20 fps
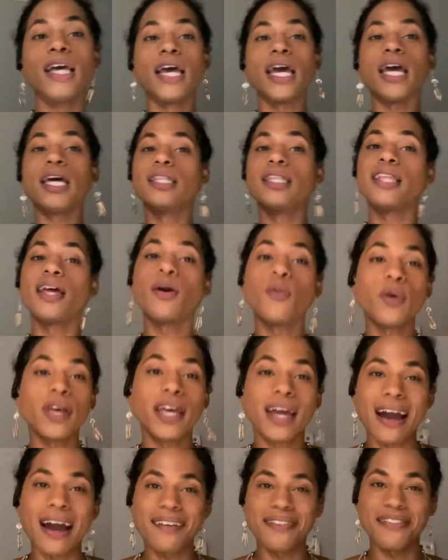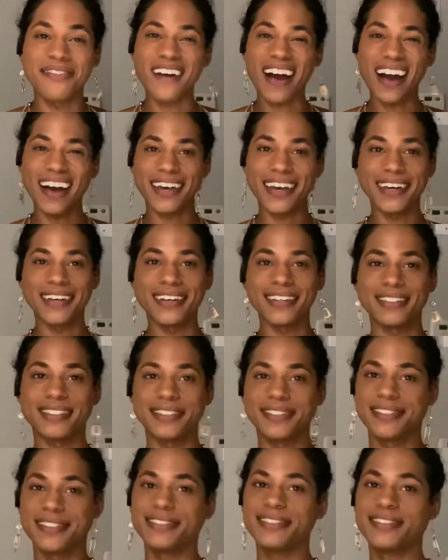And then we got fire.
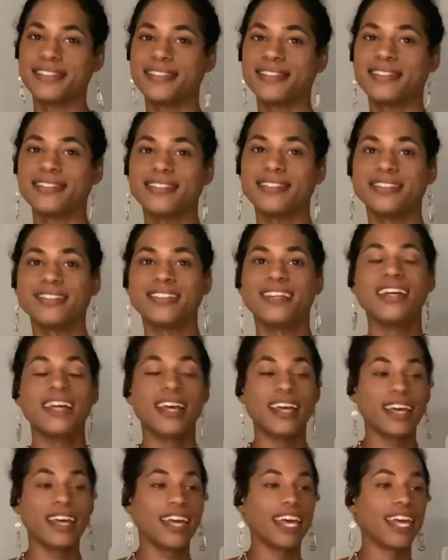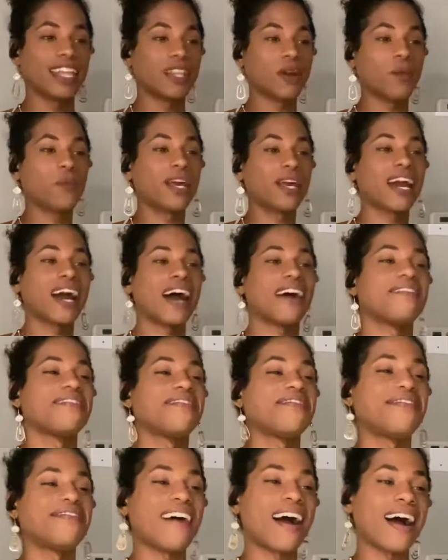And then we
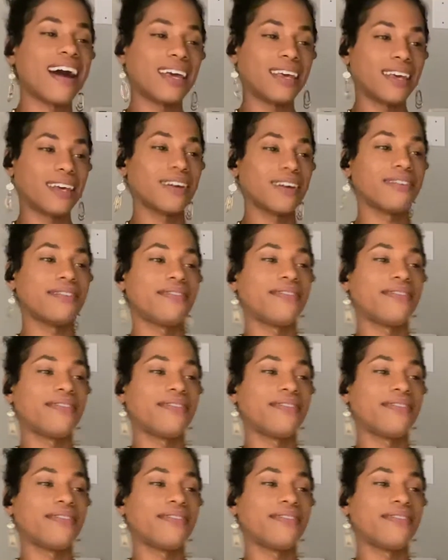got fire.